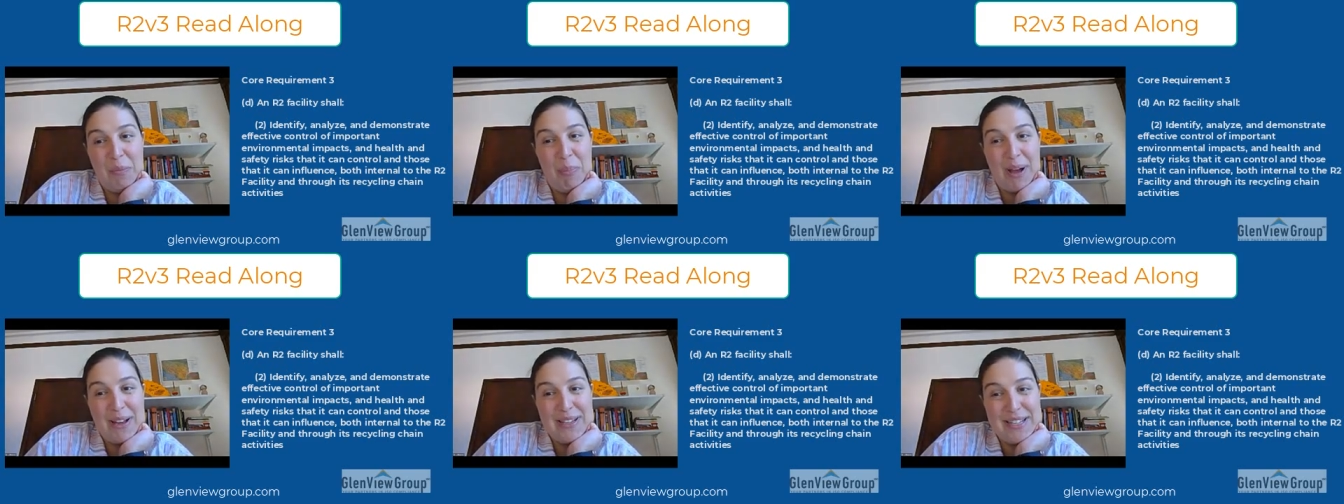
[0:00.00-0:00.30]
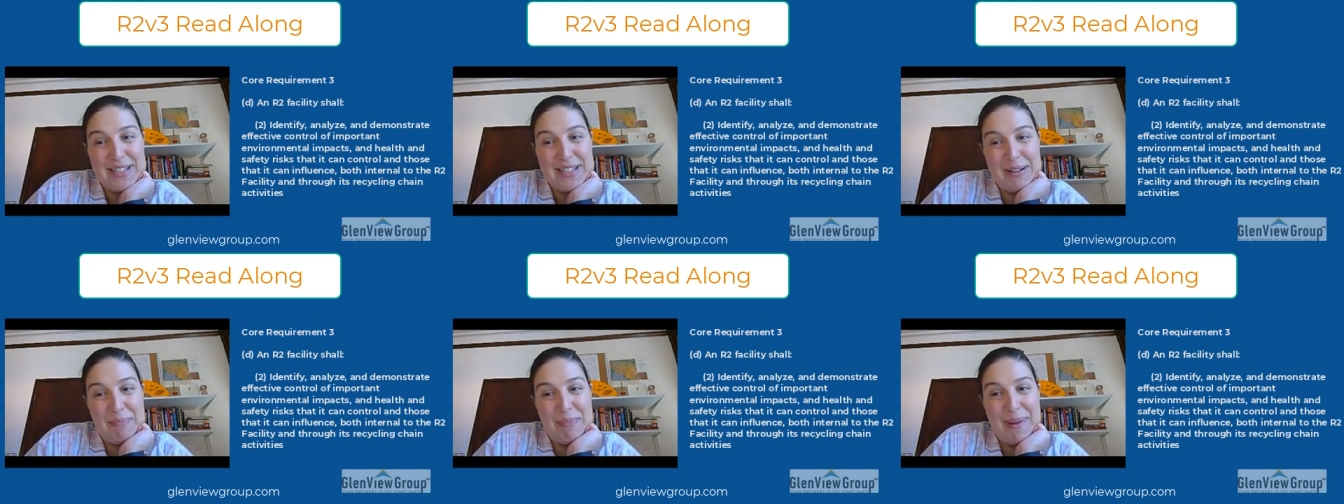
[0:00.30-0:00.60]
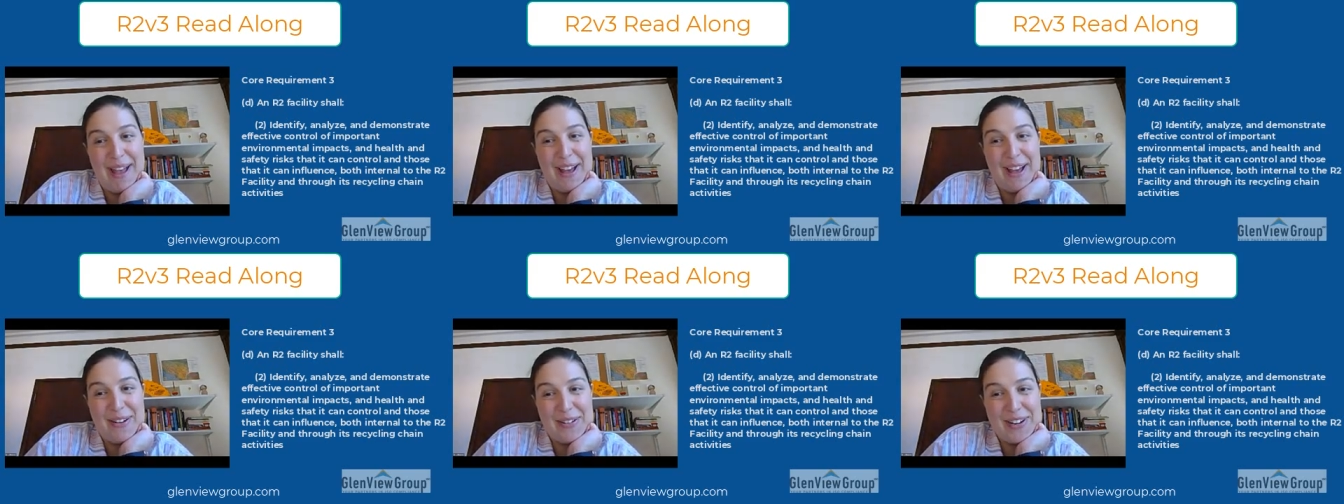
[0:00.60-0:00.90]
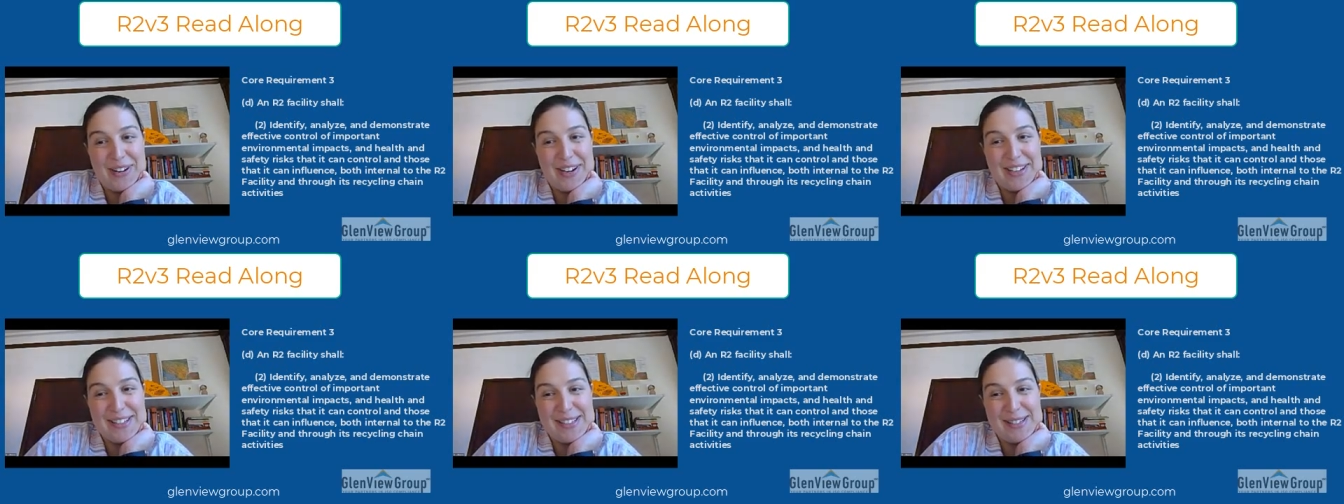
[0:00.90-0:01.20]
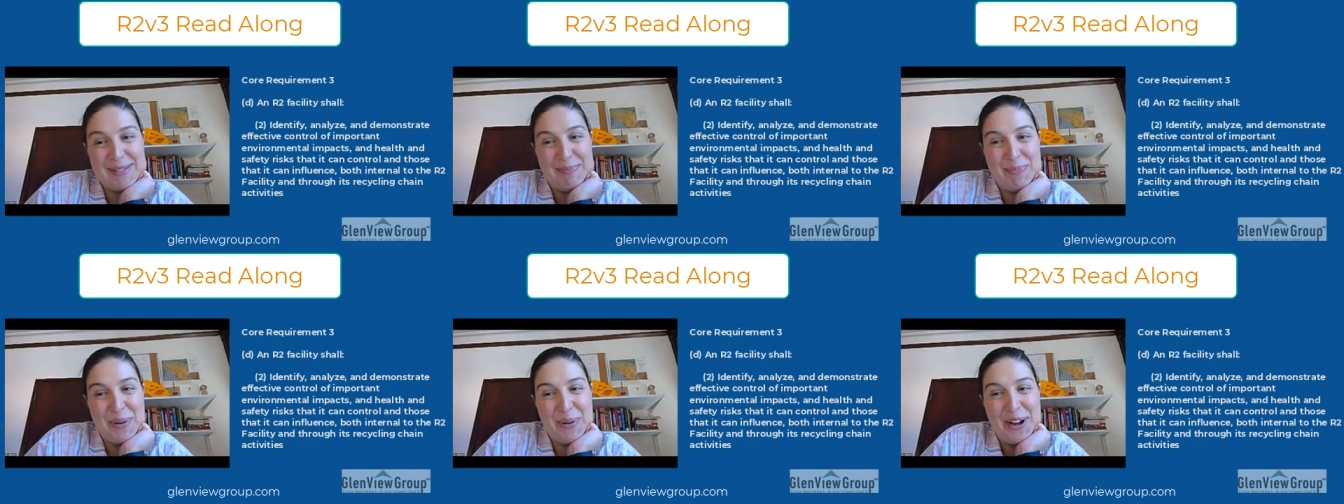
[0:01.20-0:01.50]
button
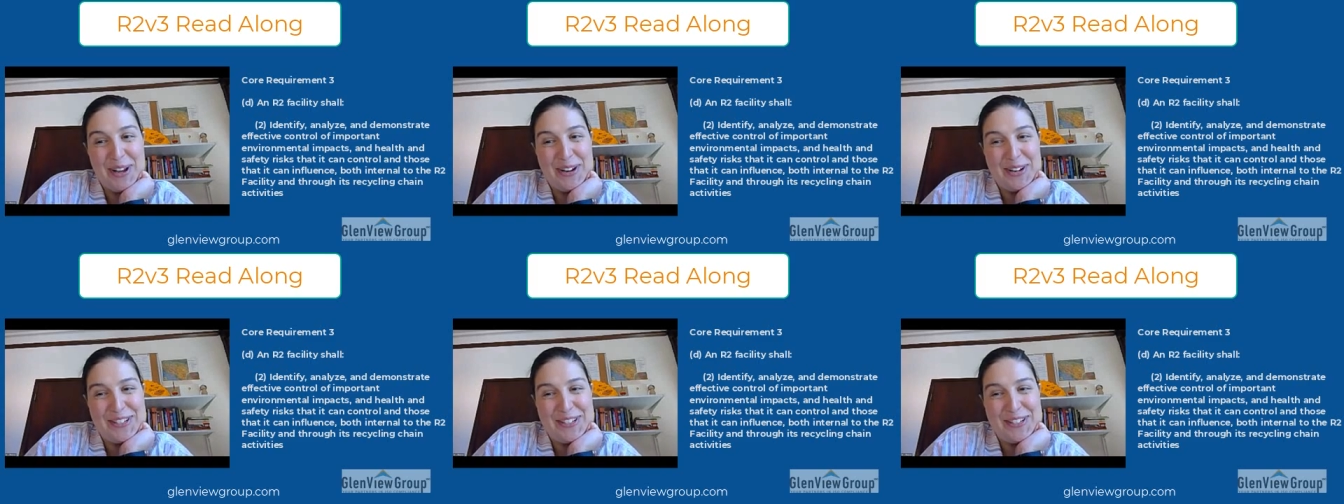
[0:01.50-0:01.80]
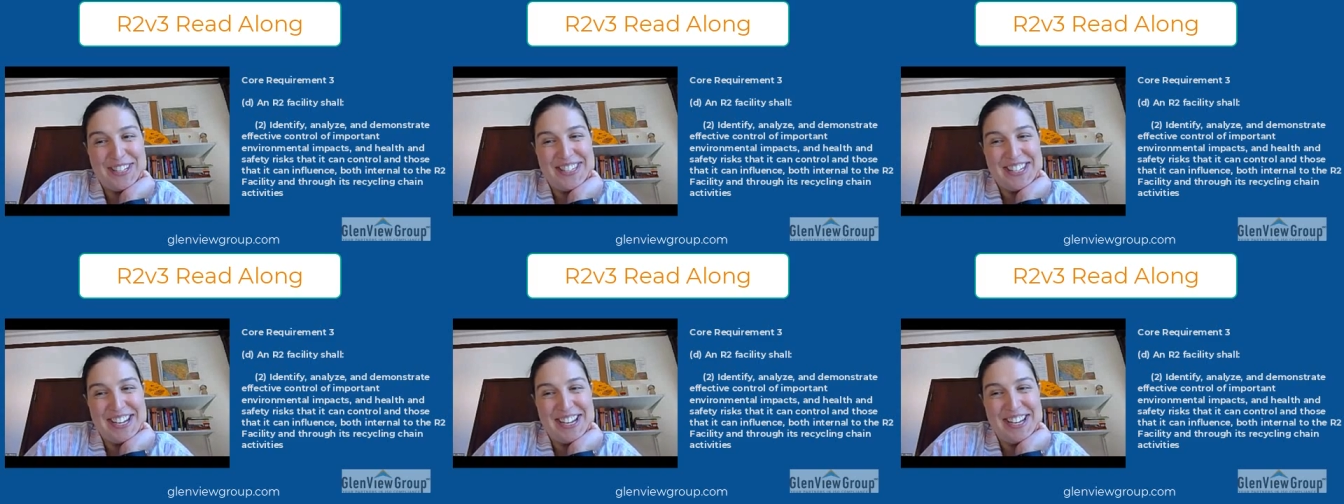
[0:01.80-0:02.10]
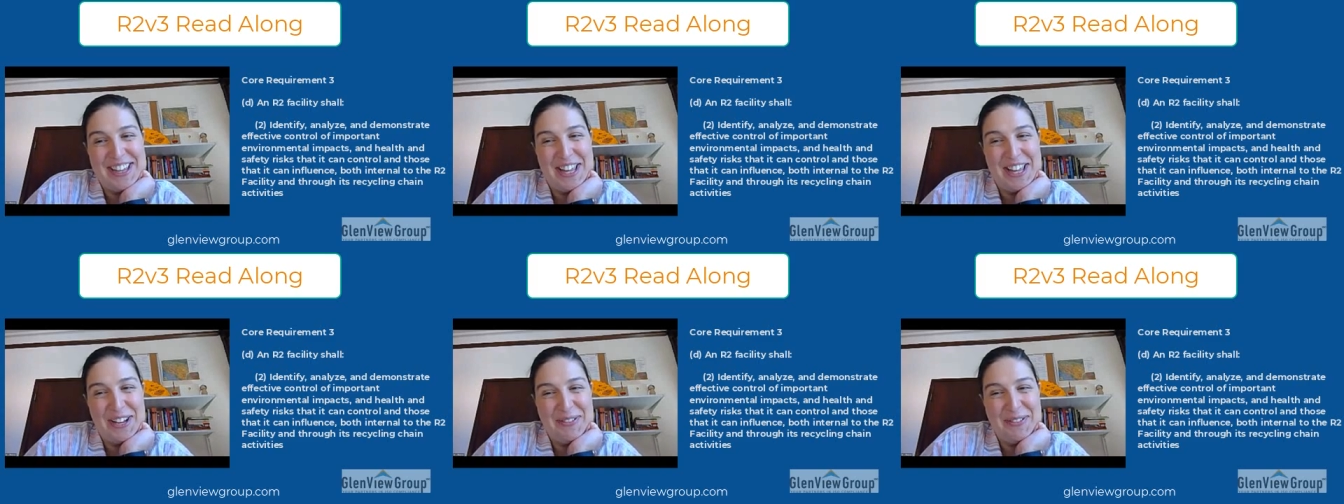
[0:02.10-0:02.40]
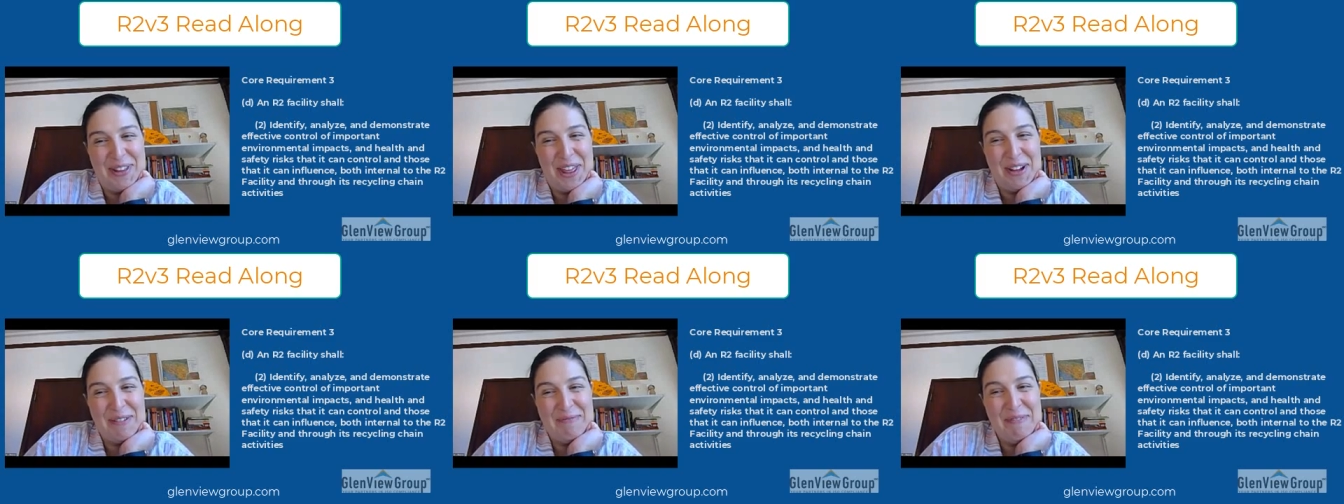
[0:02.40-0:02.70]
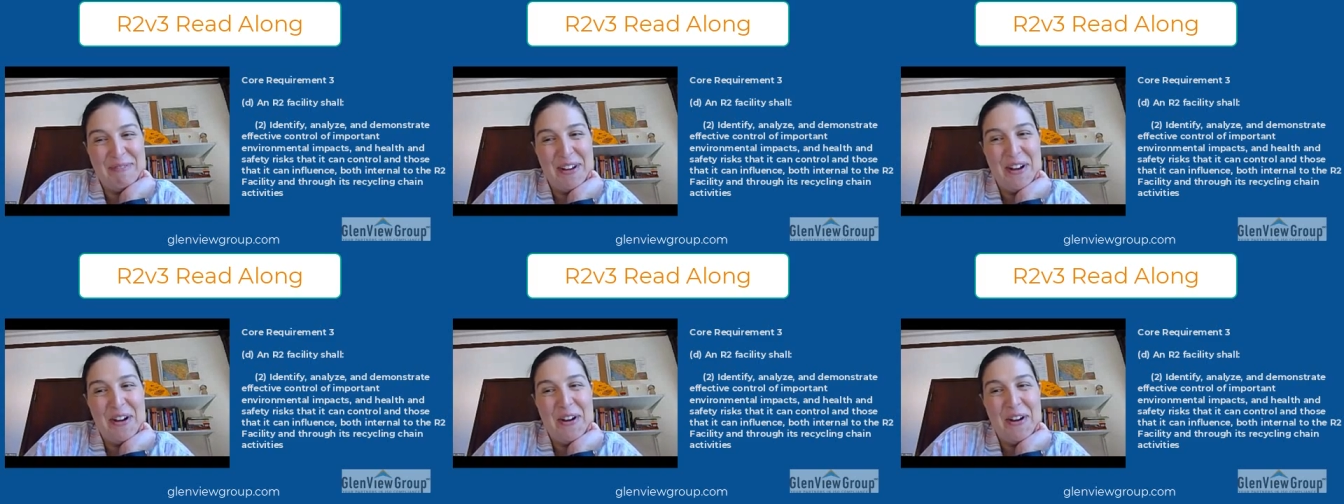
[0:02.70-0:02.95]
batteries prior to sending them